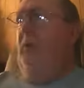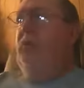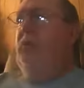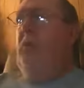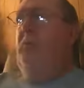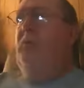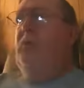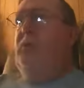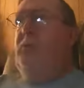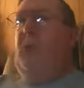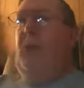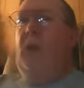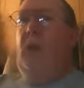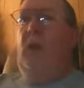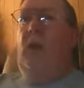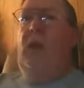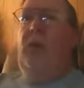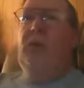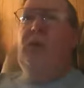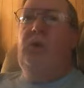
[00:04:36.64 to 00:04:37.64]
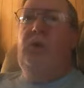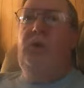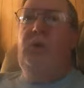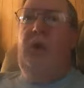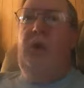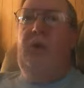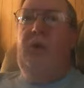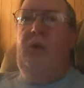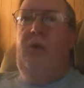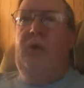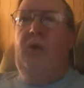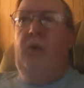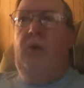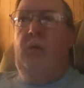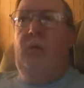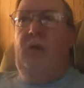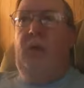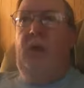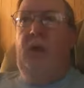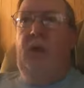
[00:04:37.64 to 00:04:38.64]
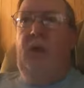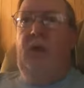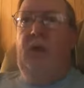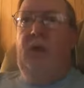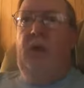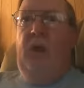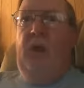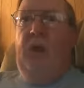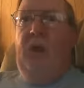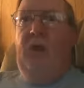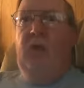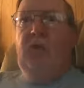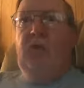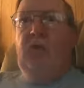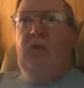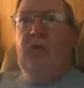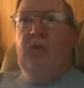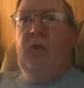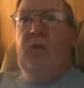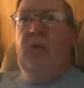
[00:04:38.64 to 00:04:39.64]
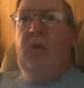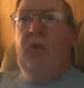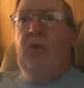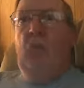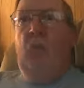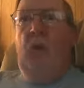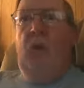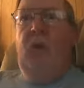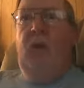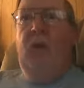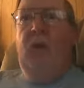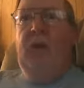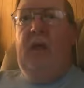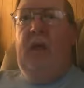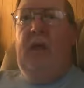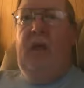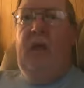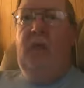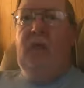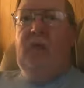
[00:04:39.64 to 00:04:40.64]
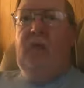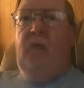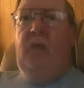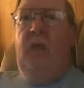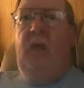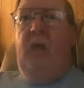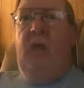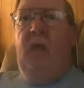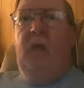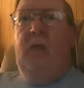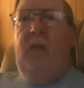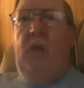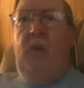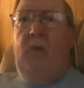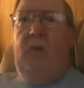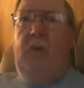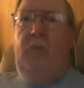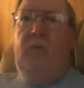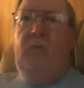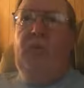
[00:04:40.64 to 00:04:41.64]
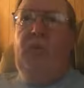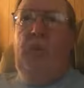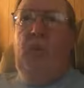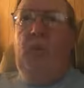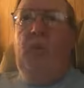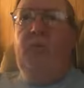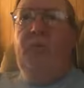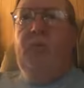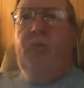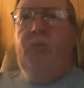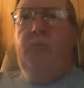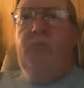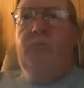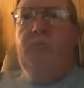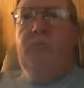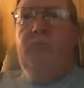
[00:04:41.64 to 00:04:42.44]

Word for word: there's some speculation that they could be linked to ISIS because one of the guys killed themselves.